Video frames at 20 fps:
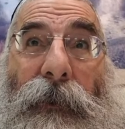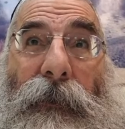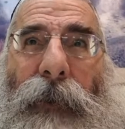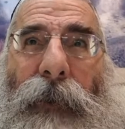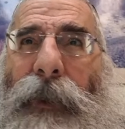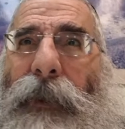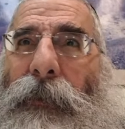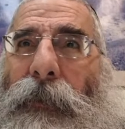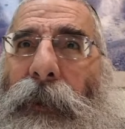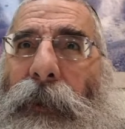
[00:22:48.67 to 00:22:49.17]

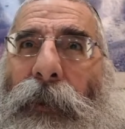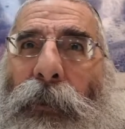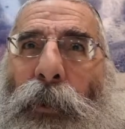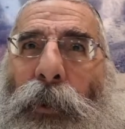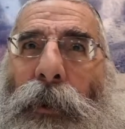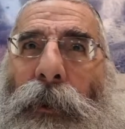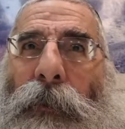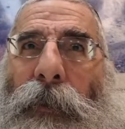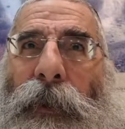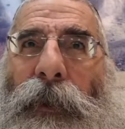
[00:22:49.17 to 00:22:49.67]
Imagine what the
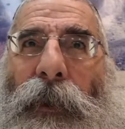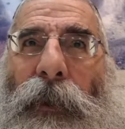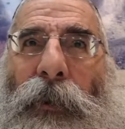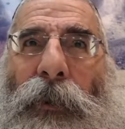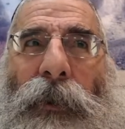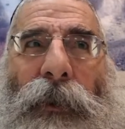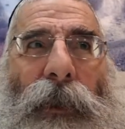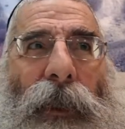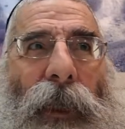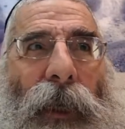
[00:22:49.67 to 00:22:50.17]
world must have
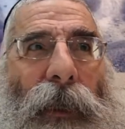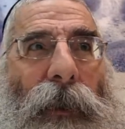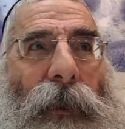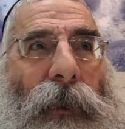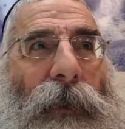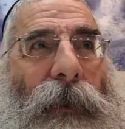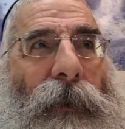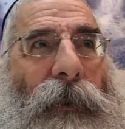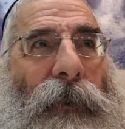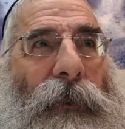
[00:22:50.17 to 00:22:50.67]
looked like.
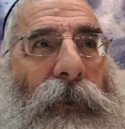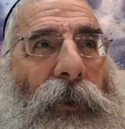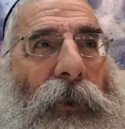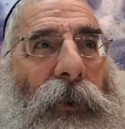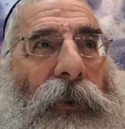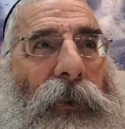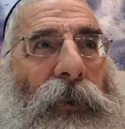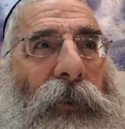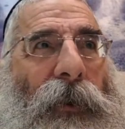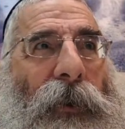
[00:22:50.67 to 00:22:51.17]

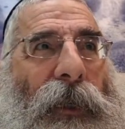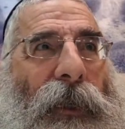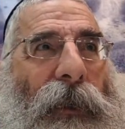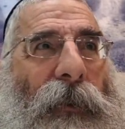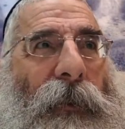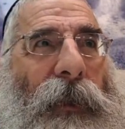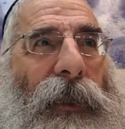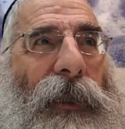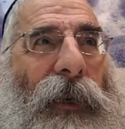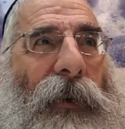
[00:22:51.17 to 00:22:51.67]
All three of
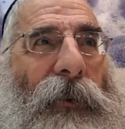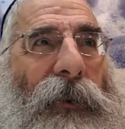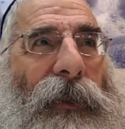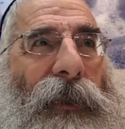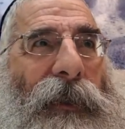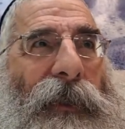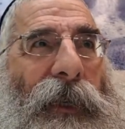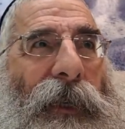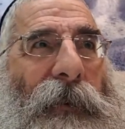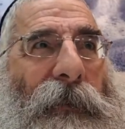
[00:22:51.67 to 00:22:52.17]
them in there at
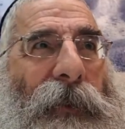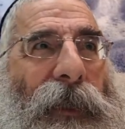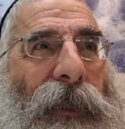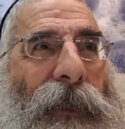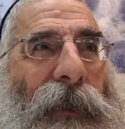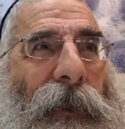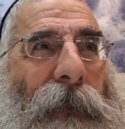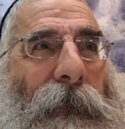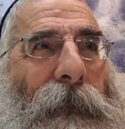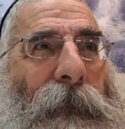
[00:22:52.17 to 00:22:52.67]
the same time.